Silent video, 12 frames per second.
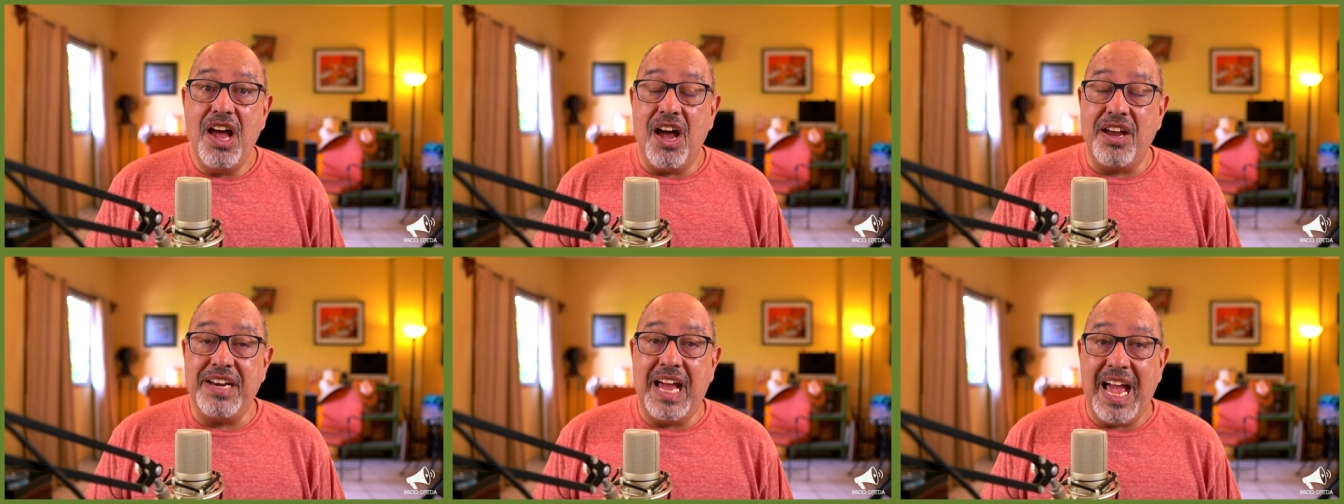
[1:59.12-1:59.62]

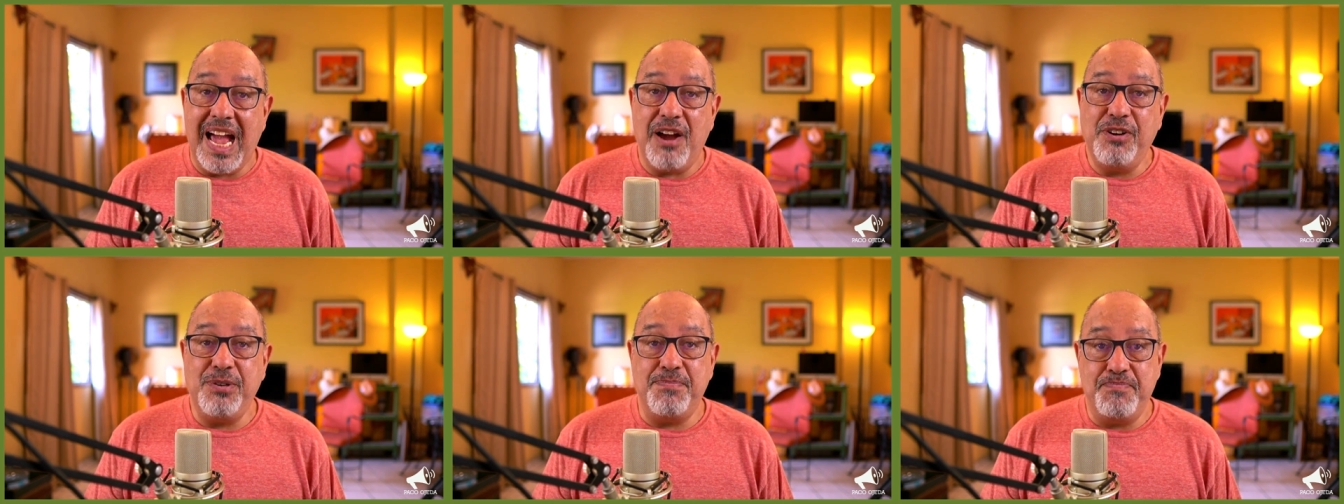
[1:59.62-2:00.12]
on
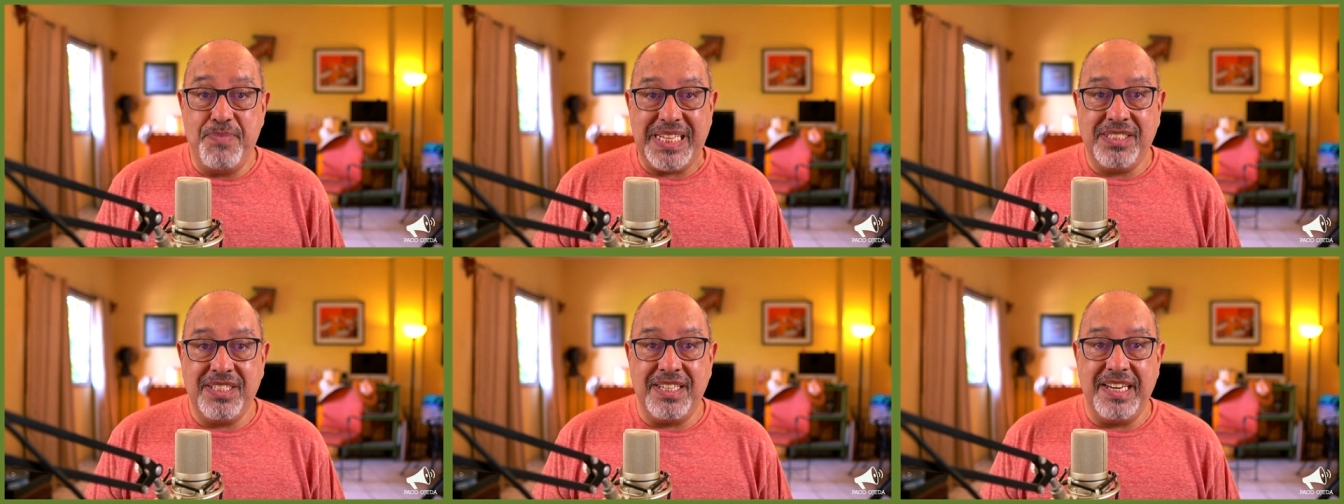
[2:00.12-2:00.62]
how to
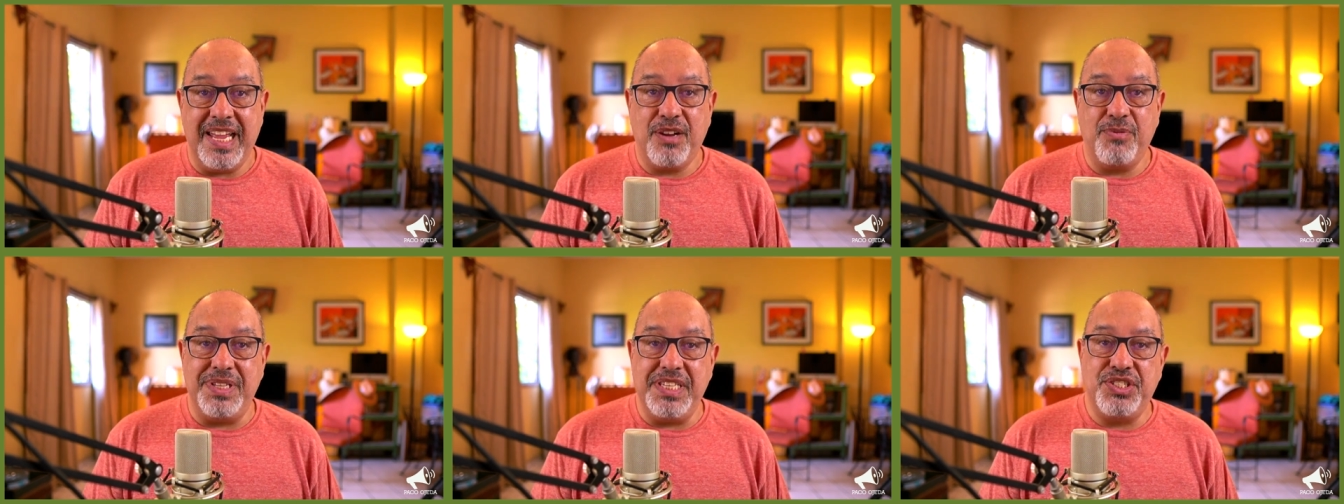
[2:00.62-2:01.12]
best
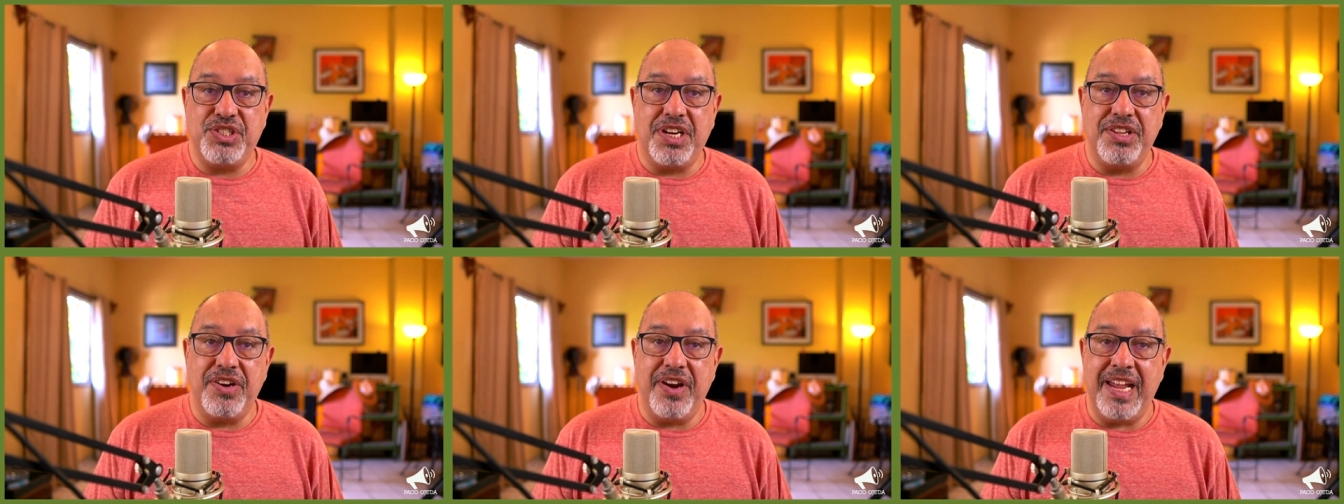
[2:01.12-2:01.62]
connect with each
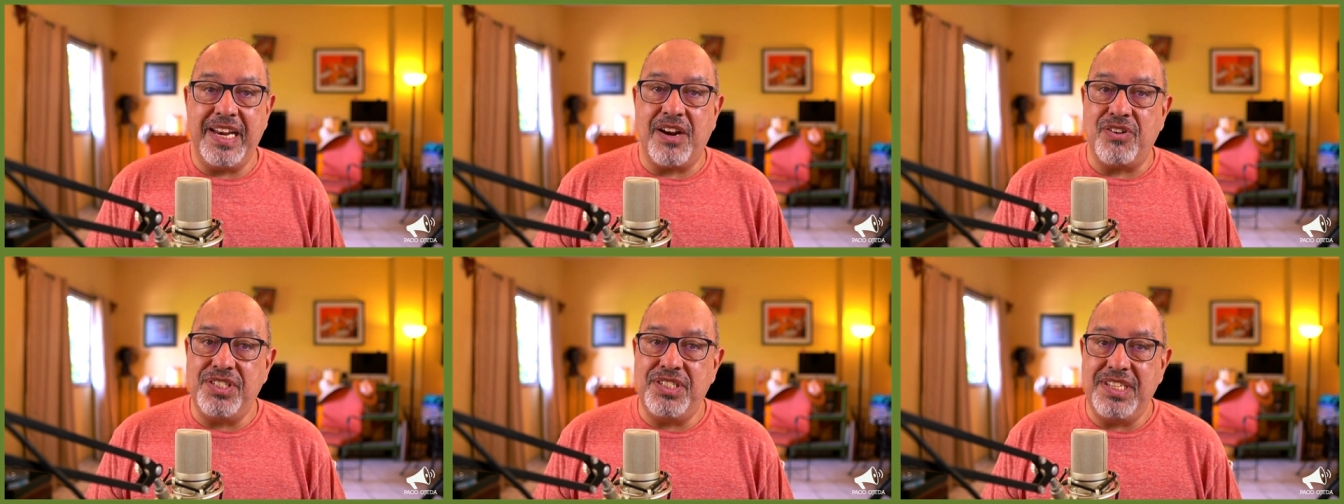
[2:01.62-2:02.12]
other in
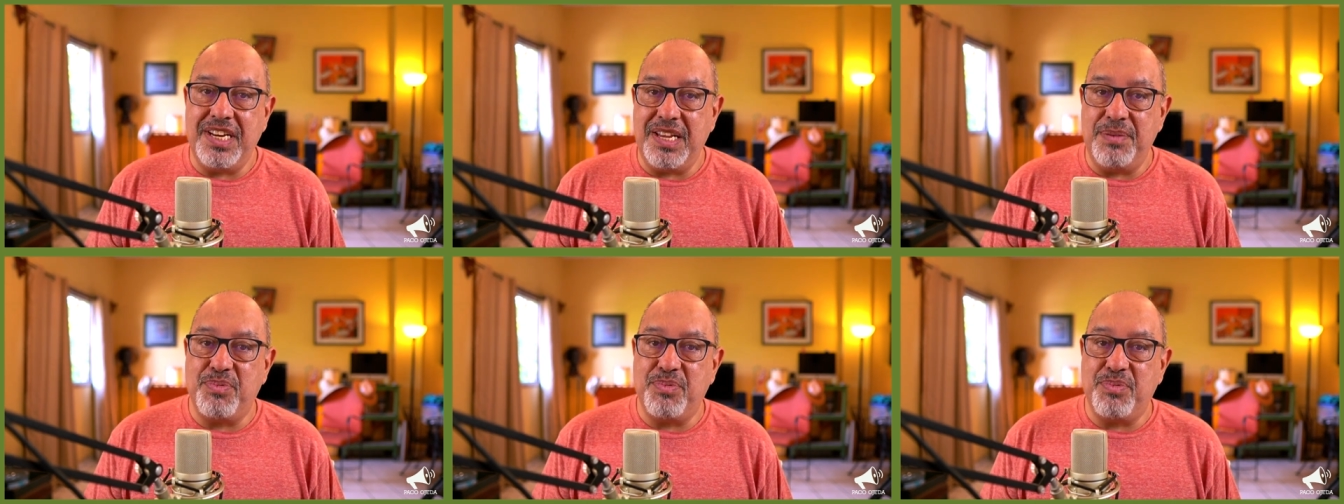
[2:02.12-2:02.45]
our city,